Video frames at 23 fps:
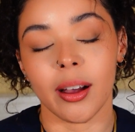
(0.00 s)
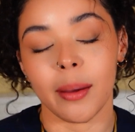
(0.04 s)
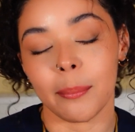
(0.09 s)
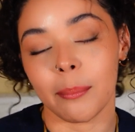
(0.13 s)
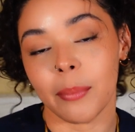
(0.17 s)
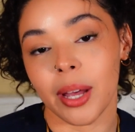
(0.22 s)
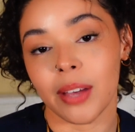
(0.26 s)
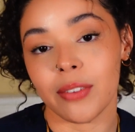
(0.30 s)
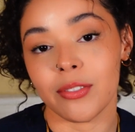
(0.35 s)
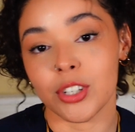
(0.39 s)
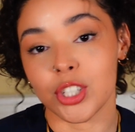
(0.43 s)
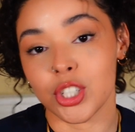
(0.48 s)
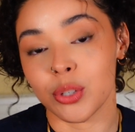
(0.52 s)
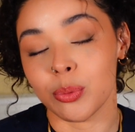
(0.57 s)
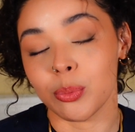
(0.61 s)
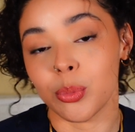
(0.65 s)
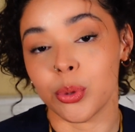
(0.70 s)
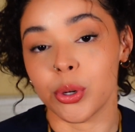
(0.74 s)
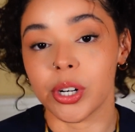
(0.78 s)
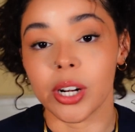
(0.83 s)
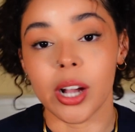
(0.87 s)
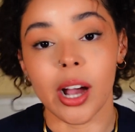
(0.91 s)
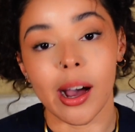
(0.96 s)
my vision
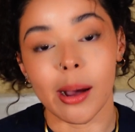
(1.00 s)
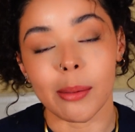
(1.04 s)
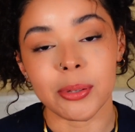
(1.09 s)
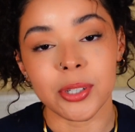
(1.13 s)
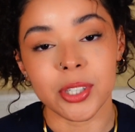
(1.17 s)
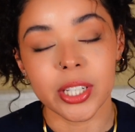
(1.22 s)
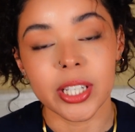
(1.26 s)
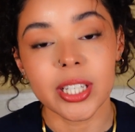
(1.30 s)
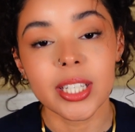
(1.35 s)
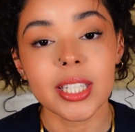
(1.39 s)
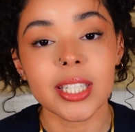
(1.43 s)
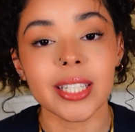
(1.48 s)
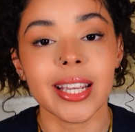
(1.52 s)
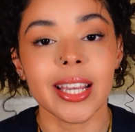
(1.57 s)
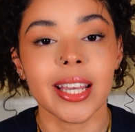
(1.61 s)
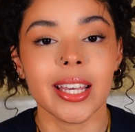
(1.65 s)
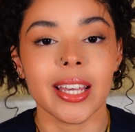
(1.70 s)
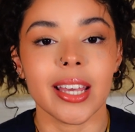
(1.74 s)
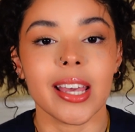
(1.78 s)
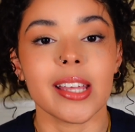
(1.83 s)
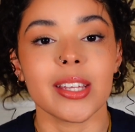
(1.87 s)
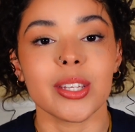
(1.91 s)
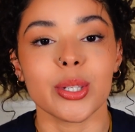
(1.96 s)
board options.
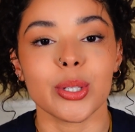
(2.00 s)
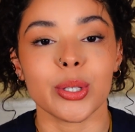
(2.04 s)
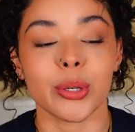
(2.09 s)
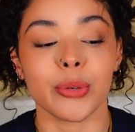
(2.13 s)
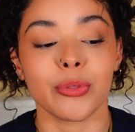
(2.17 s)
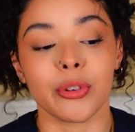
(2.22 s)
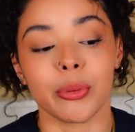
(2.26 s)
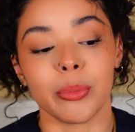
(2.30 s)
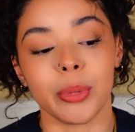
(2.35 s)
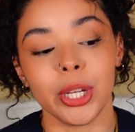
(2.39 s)
And so from